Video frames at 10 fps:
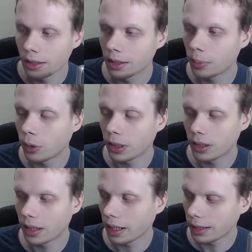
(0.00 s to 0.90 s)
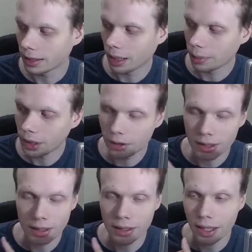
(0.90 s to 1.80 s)
to the point that I stopped
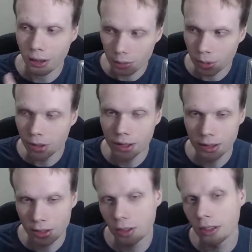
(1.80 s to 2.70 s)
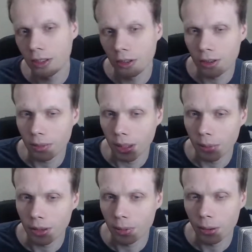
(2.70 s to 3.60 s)
using the output and started using my
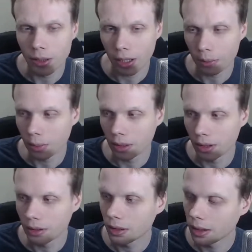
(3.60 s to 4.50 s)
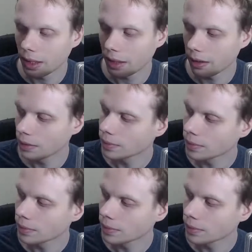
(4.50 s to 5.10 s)
motherboard output again.